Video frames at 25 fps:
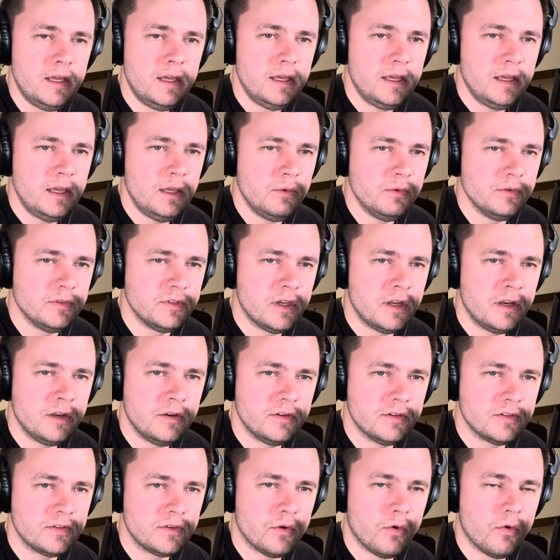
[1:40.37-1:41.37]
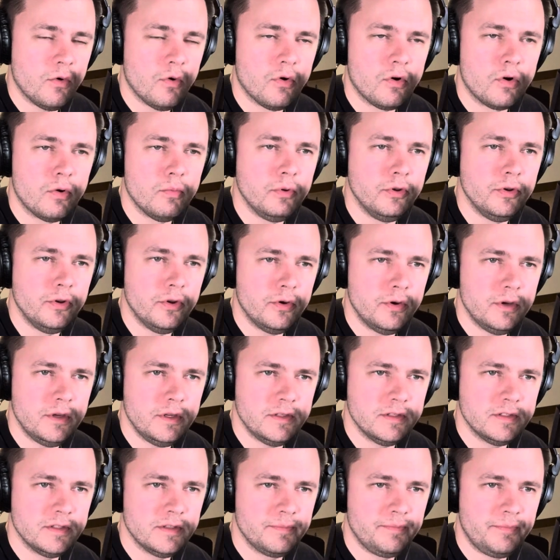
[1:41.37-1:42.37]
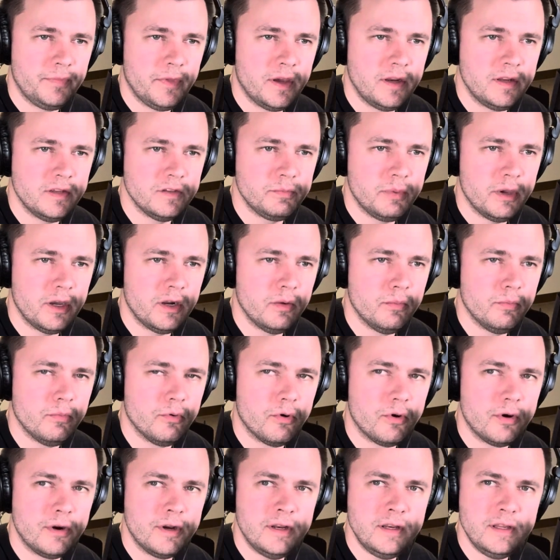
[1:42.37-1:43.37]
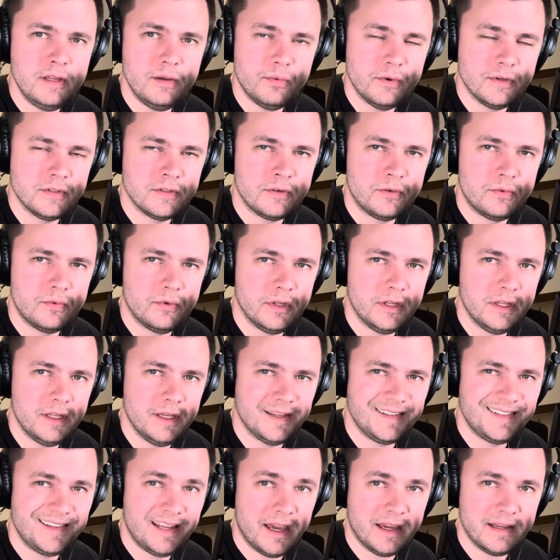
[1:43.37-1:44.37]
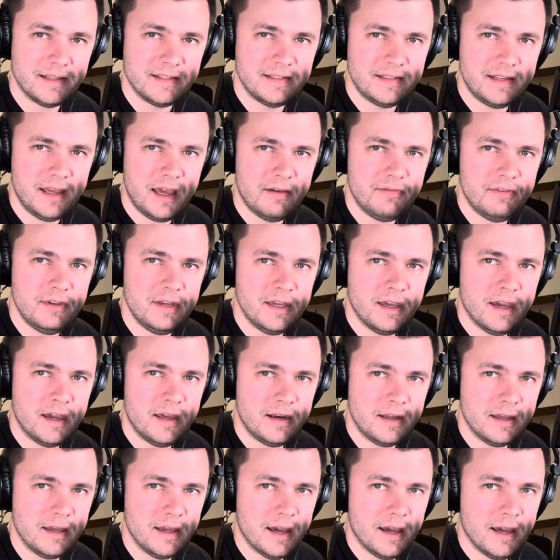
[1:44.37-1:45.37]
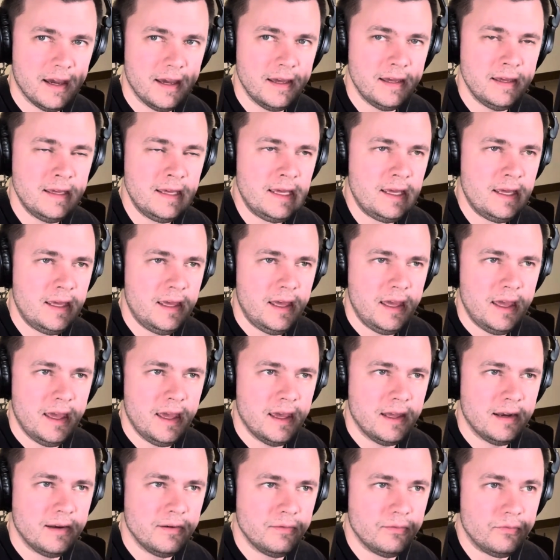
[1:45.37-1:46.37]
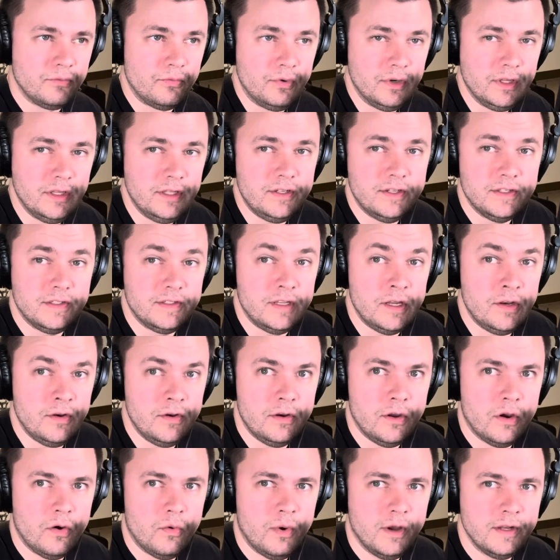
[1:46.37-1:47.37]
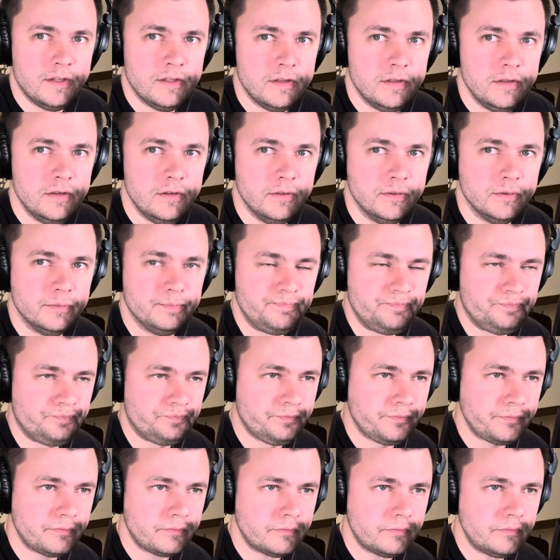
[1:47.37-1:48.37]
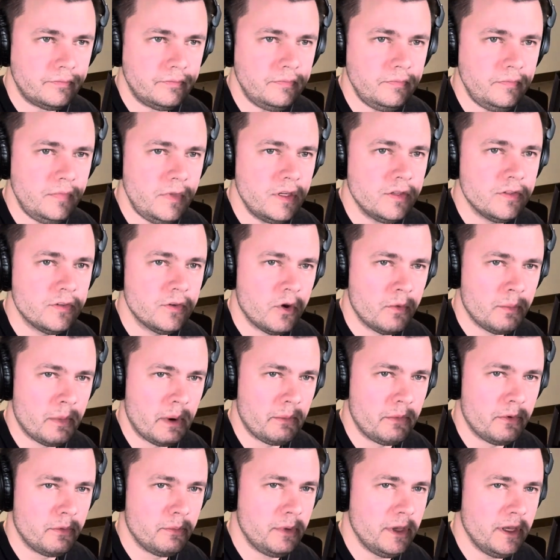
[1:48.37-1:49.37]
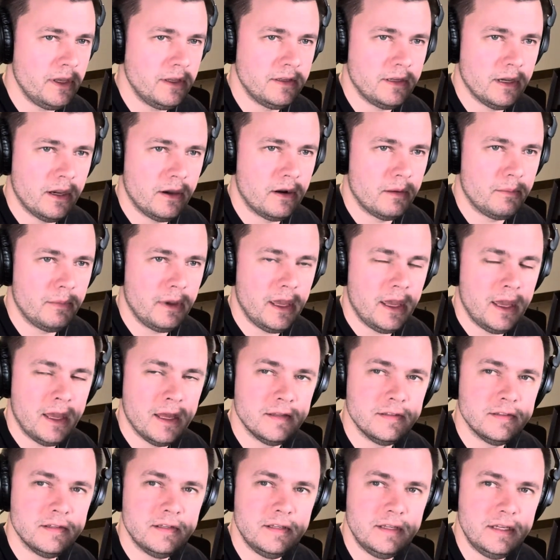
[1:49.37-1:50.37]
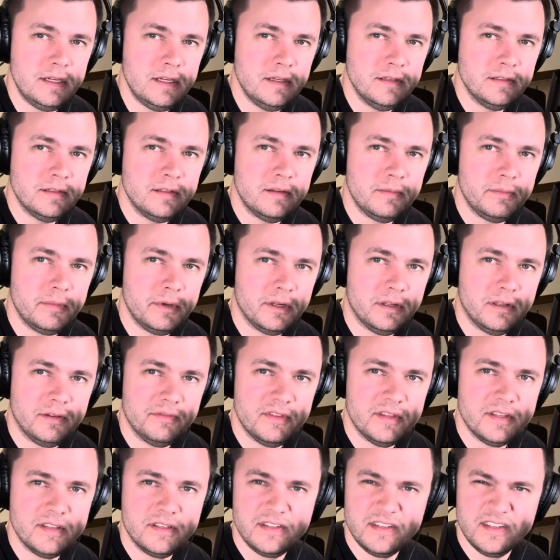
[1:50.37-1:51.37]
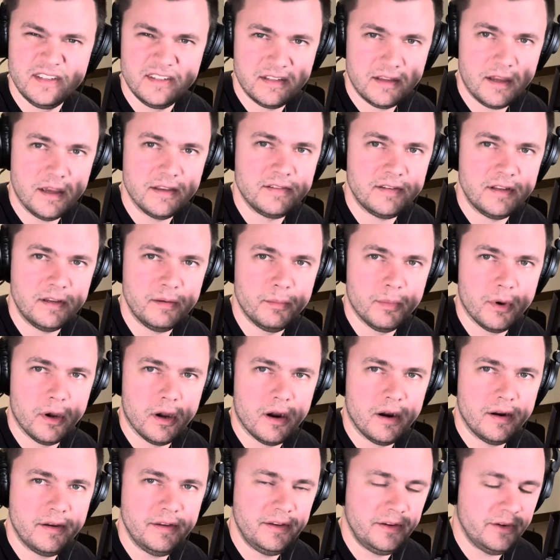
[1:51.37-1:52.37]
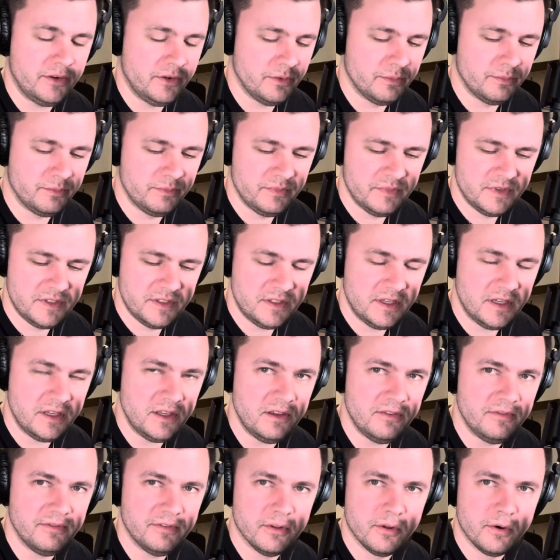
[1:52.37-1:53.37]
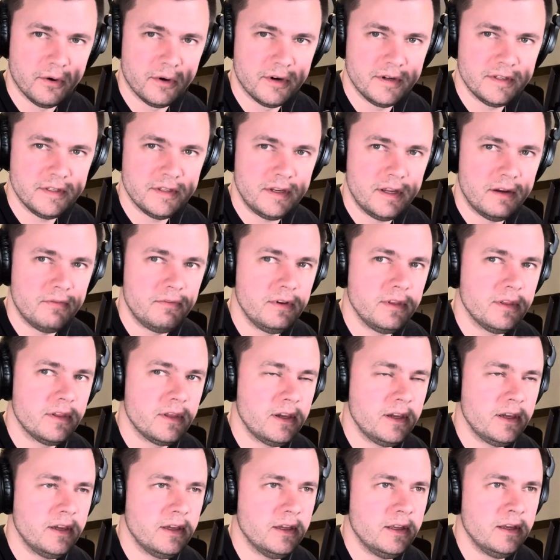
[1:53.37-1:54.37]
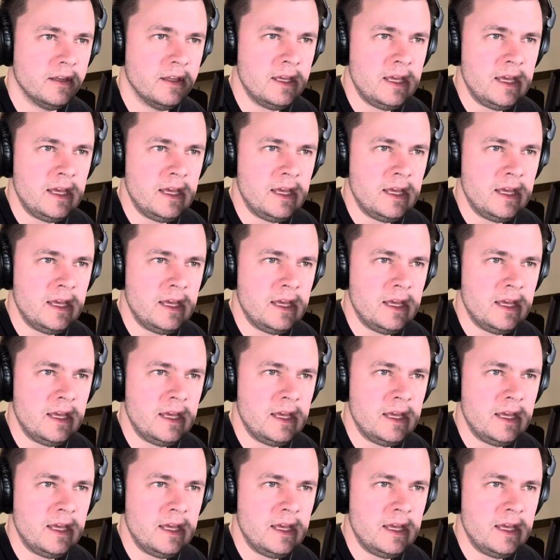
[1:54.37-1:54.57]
he was getting just a horrible noise on his pedal board, and he wasn't really a tech-savvy kind of guy, and really just didn't know what to do. So I remember being down on my hands and knees in the middle of this disgusting bar, sticky floors and everything, and